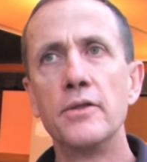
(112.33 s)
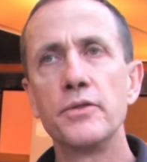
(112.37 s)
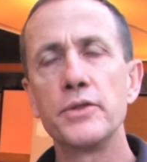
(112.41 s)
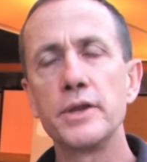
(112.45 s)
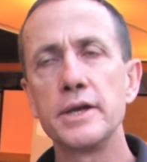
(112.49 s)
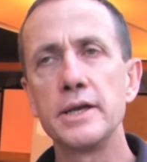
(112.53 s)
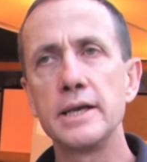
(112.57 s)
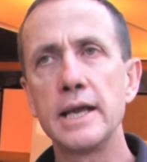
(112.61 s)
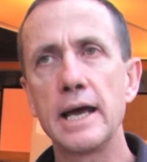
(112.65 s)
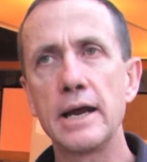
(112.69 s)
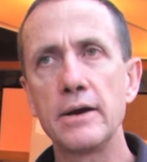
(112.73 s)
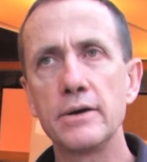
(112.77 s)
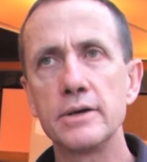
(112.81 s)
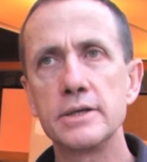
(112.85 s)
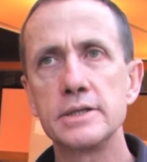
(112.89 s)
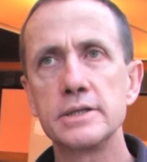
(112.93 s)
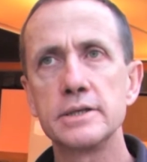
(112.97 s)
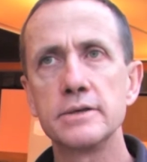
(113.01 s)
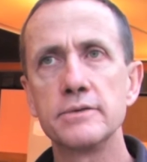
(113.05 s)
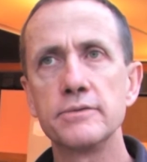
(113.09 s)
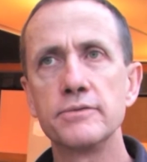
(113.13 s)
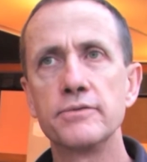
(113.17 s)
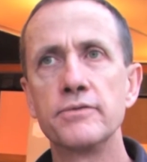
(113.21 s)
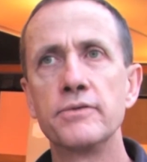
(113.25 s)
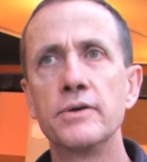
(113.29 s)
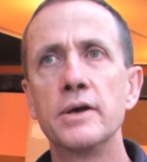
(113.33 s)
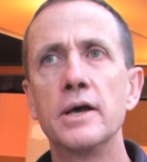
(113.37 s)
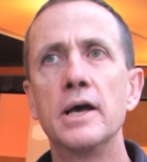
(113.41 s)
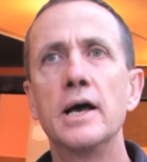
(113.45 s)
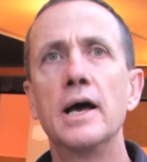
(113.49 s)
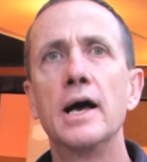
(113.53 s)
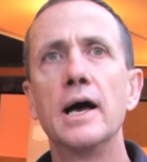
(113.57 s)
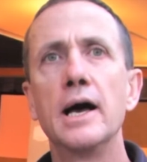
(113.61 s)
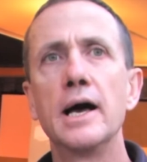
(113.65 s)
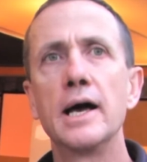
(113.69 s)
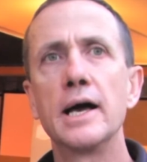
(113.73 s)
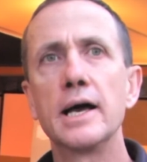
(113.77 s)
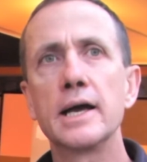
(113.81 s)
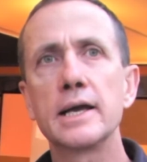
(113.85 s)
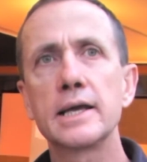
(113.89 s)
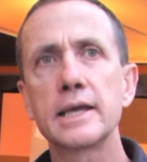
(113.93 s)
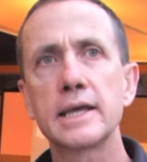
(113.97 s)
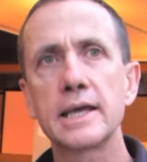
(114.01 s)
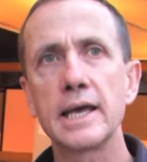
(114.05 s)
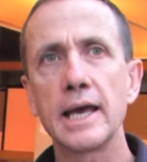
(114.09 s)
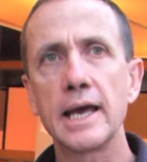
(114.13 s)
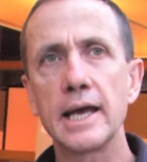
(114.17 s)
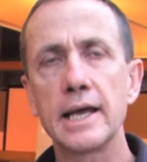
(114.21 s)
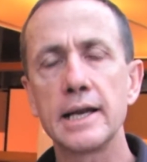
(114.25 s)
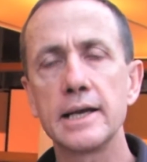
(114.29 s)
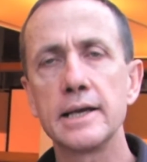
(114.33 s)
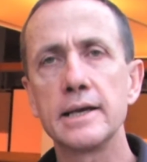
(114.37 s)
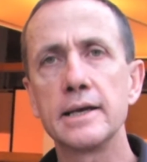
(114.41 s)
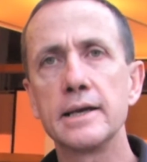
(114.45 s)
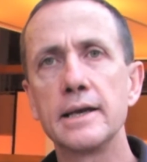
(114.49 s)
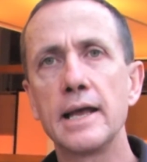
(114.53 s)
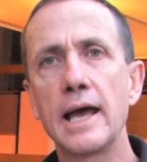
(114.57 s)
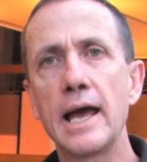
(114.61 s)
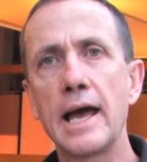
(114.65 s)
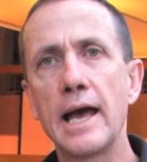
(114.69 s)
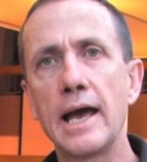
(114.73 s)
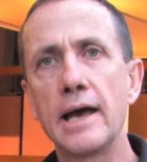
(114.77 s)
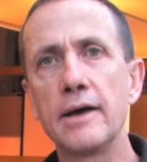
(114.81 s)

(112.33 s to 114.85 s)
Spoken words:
the narrative can